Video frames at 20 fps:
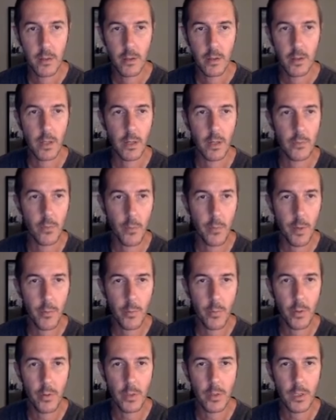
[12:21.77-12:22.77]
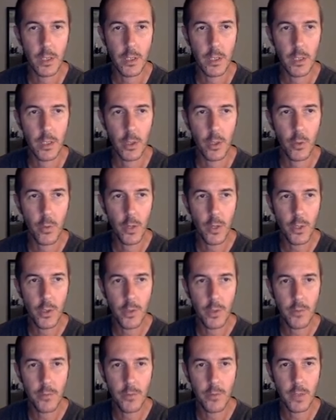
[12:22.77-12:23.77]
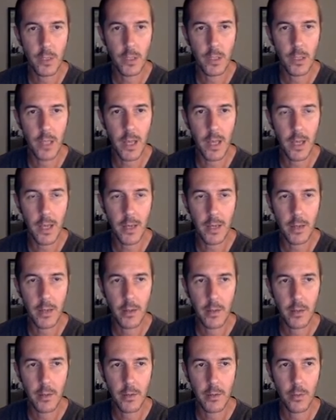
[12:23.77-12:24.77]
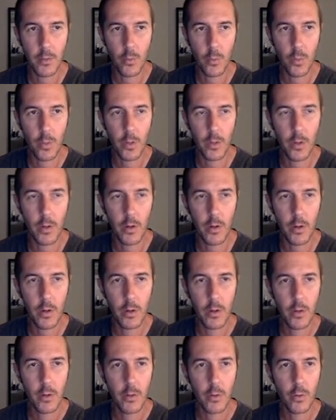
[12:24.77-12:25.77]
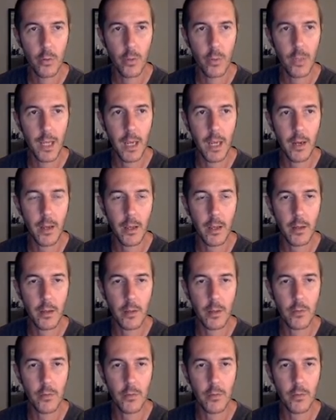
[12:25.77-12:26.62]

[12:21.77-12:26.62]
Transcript: And remember that the equation for the line that we are creating is